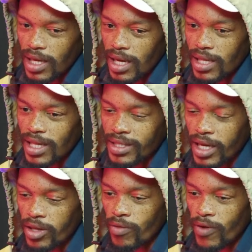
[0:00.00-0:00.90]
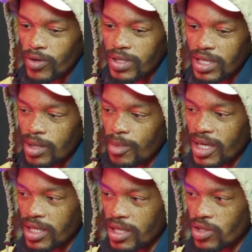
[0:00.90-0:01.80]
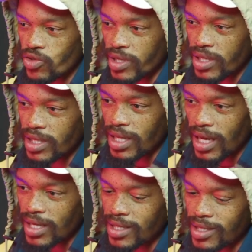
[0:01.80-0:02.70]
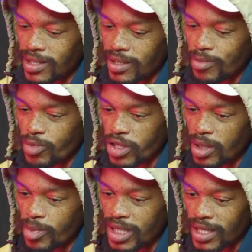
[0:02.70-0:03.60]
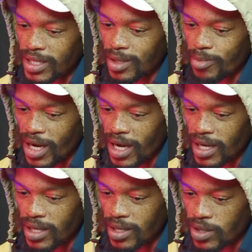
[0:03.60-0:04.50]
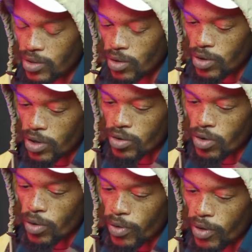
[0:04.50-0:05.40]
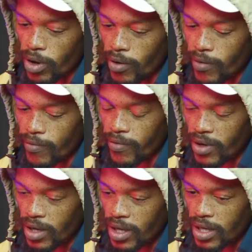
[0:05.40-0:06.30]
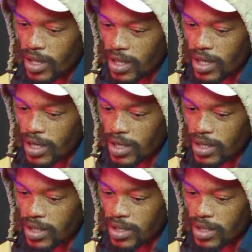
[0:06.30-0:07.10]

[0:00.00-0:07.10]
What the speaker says: the death of our cinema industry is precipitated by the growth of the